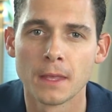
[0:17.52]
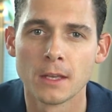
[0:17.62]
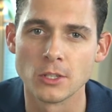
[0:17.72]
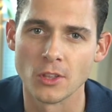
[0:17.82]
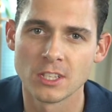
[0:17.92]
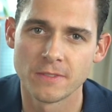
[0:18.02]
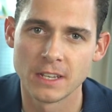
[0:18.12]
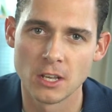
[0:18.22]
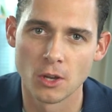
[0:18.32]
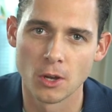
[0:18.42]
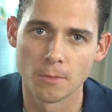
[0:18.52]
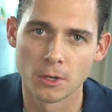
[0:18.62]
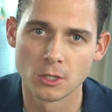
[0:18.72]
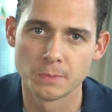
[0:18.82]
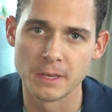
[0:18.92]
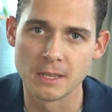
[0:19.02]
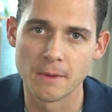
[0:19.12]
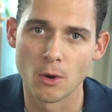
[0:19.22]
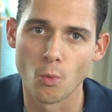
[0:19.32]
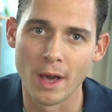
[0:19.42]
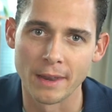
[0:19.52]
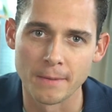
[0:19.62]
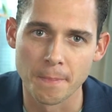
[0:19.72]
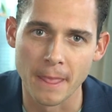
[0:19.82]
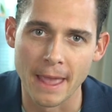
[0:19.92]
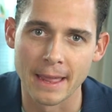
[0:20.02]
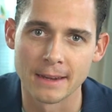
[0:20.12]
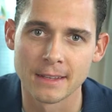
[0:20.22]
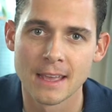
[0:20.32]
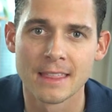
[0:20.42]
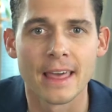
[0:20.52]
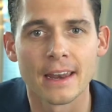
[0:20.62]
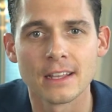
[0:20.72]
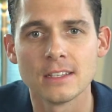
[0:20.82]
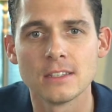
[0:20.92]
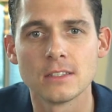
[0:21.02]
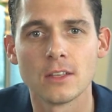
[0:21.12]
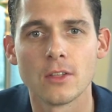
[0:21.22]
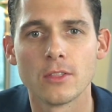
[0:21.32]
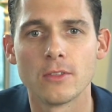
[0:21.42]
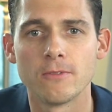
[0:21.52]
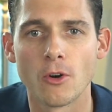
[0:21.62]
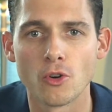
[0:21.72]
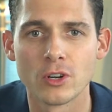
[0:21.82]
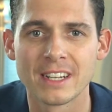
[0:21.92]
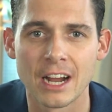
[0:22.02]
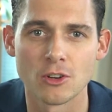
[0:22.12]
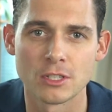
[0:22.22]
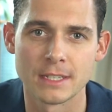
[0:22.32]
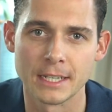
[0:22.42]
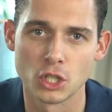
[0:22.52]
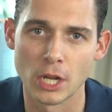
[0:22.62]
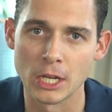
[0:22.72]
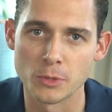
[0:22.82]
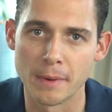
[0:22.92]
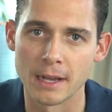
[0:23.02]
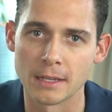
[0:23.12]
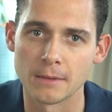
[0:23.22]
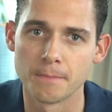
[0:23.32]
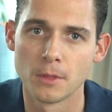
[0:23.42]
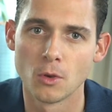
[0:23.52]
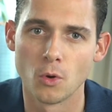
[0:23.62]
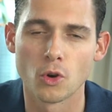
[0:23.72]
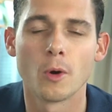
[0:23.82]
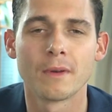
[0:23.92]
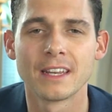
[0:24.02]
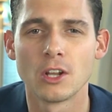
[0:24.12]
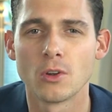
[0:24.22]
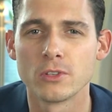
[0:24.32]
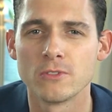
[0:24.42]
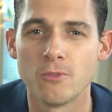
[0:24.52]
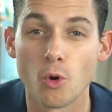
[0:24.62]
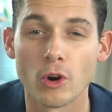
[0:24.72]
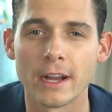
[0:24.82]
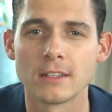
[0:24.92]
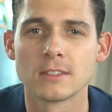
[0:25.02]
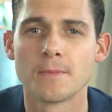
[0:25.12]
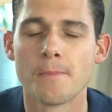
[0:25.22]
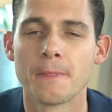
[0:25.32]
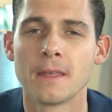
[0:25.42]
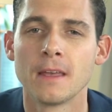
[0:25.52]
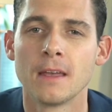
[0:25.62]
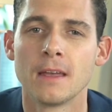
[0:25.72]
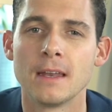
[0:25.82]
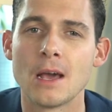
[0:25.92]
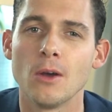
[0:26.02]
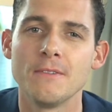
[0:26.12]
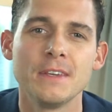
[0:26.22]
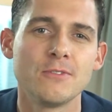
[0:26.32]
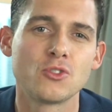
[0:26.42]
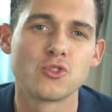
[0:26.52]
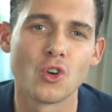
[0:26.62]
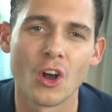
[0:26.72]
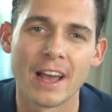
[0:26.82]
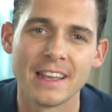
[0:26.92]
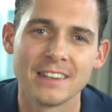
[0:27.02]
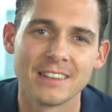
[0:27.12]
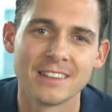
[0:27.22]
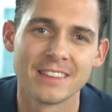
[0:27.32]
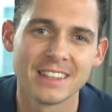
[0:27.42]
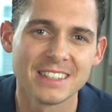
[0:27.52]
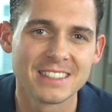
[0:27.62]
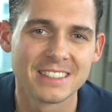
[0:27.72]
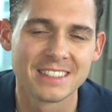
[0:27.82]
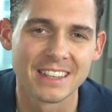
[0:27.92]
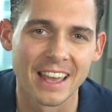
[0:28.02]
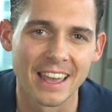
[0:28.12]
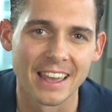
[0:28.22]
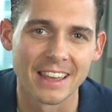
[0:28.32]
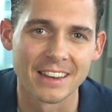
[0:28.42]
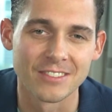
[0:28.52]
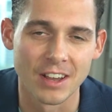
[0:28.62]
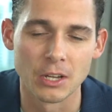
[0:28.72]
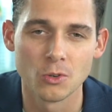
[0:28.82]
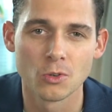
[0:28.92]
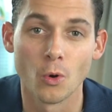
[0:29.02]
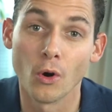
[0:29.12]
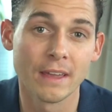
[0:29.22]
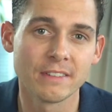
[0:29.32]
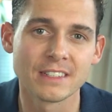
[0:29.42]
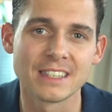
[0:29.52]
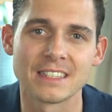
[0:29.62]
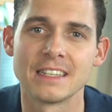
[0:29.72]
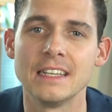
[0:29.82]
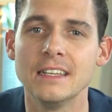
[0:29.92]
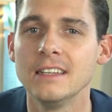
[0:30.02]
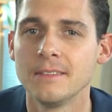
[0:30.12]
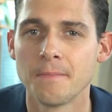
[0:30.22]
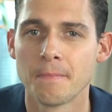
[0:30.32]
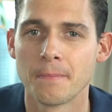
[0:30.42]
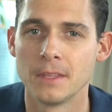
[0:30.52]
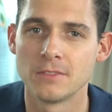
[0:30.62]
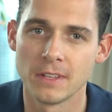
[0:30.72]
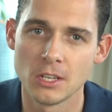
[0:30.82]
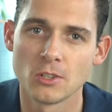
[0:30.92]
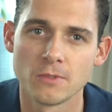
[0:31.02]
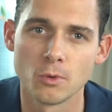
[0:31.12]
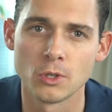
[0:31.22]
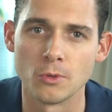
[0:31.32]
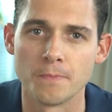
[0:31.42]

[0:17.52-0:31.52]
So in this video, I'm going to speak about one, and that is the foreign currency exchange market, or commonly known as Forex. Now, if you've tried this and failed, or even succeeded, this video is for you.